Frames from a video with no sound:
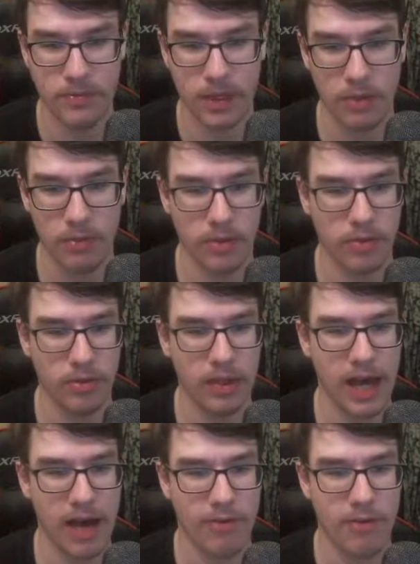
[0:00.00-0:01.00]
we don't
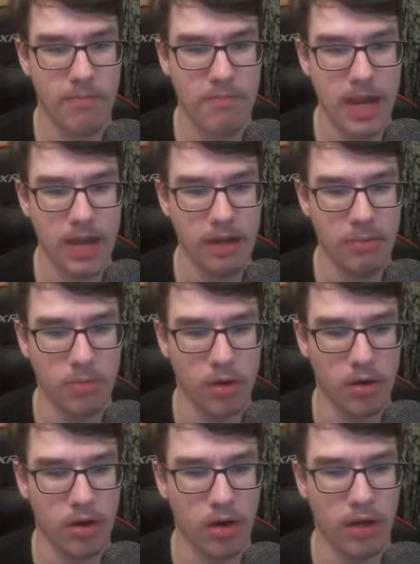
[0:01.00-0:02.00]
really have a main
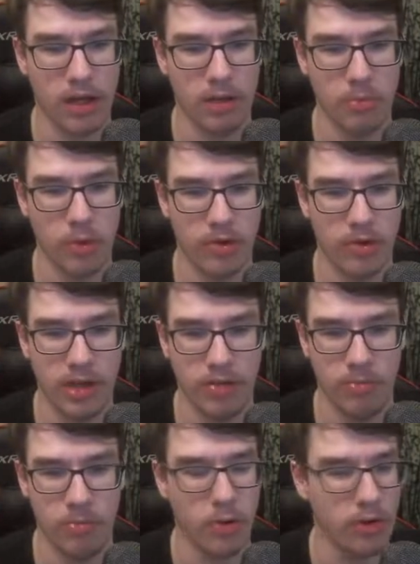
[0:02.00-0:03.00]
Murloc anymore to
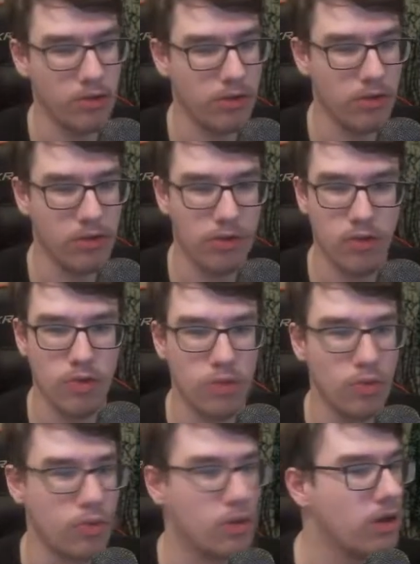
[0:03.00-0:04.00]
give poison
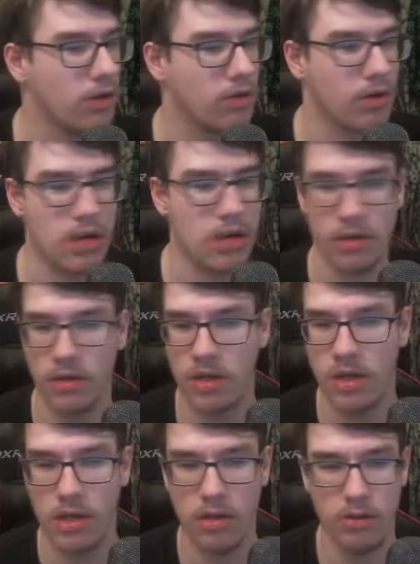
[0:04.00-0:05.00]
to, right?
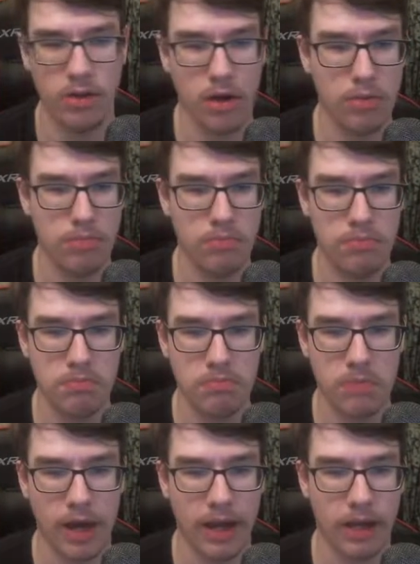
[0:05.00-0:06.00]
So
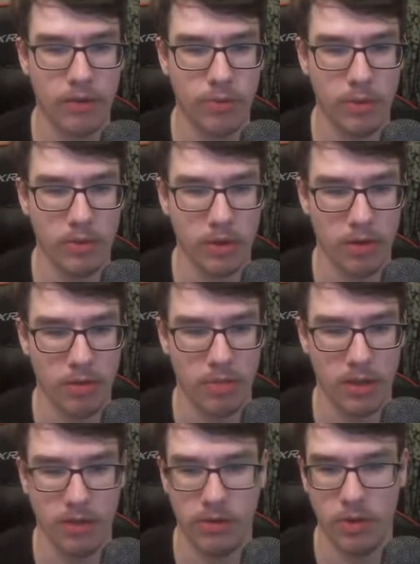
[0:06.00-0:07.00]
I guess we will
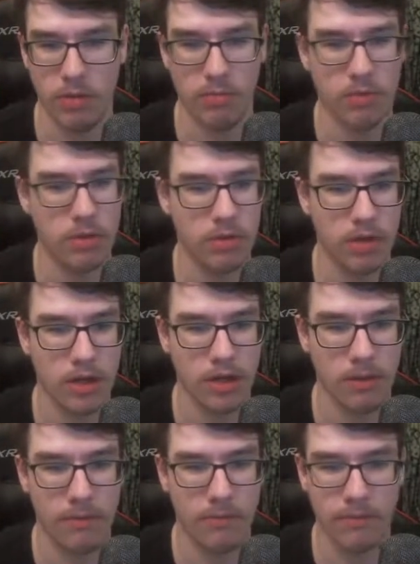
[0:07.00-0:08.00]
commit to him,
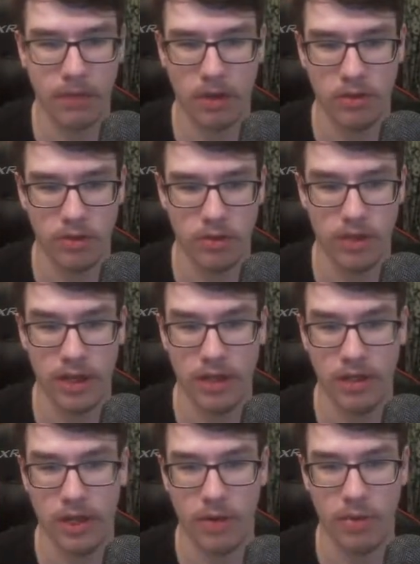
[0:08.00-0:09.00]
right? Just stay
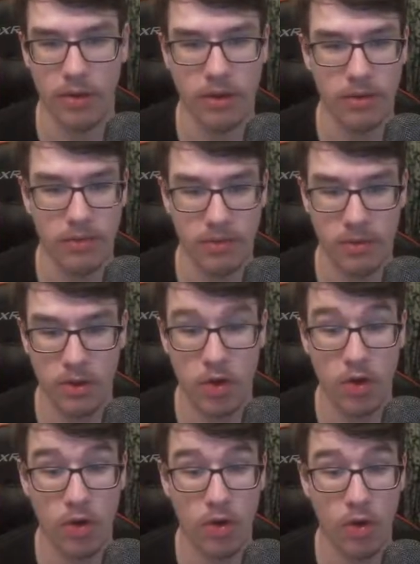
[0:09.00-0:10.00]
in that one.
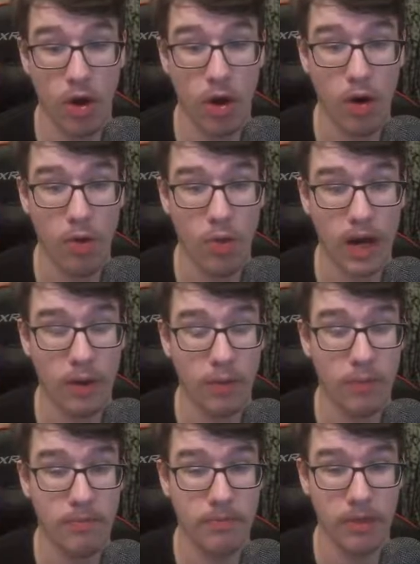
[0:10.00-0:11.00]
Oh, wow.
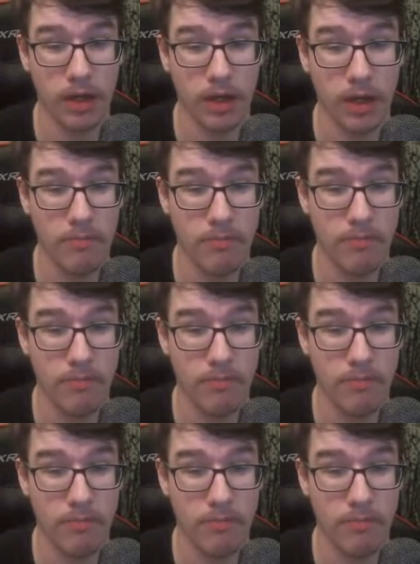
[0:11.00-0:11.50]
Um,